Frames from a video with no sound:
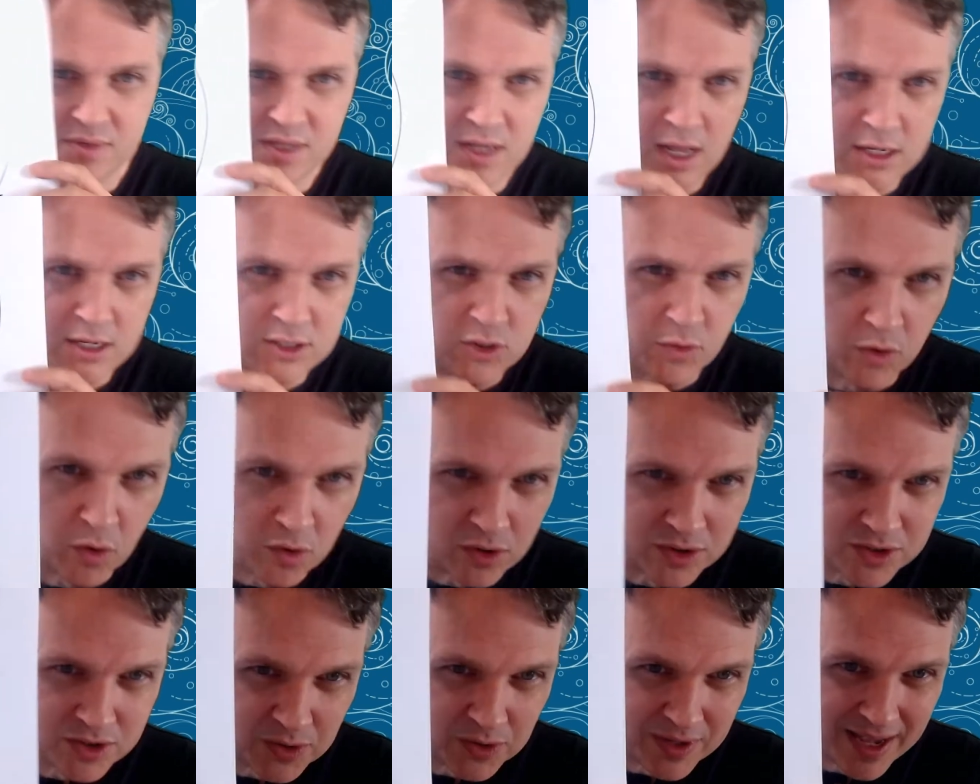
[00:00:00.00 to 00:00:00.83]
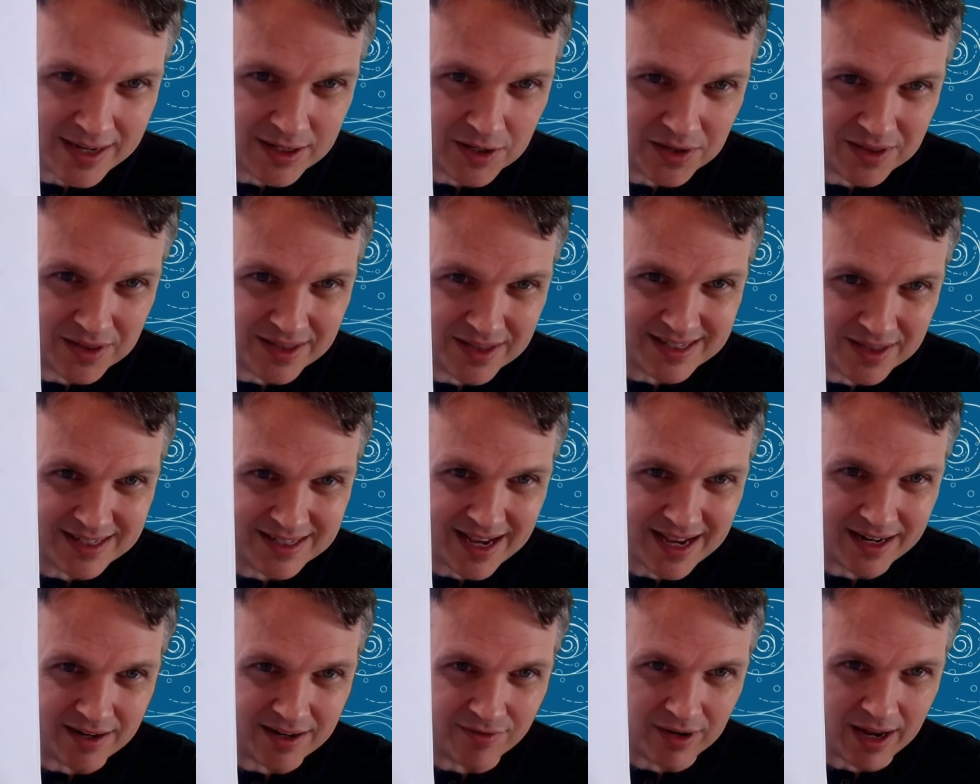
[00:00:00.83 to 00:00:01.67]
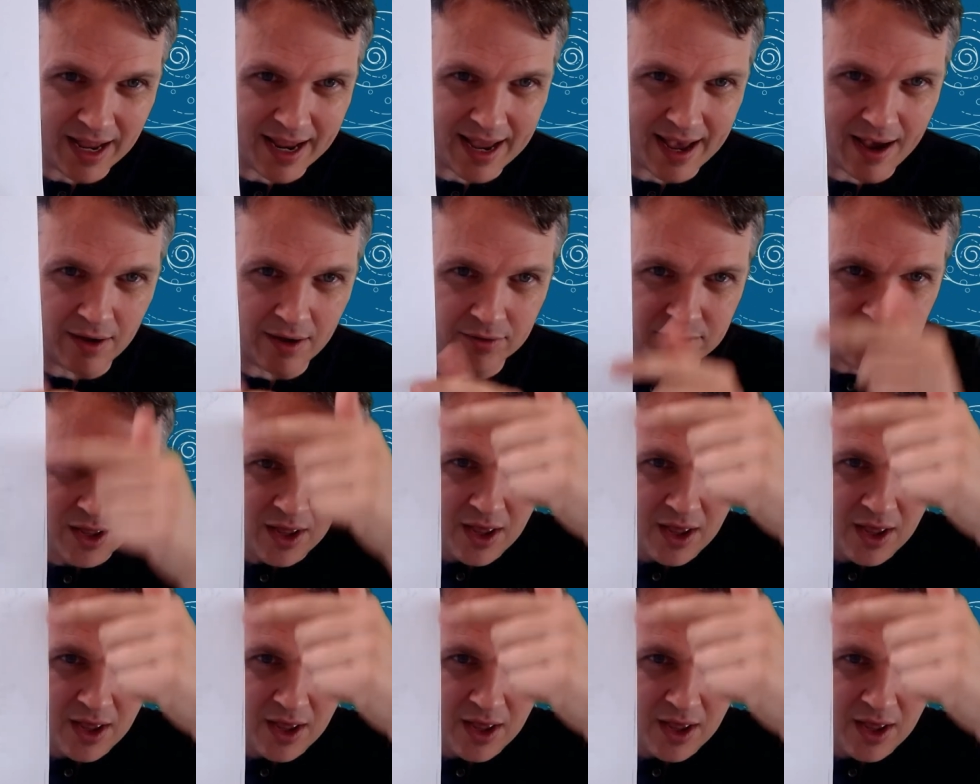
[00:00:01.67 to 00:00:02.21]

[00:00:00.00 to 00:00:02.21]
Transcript: So in order to get to this kind of layout,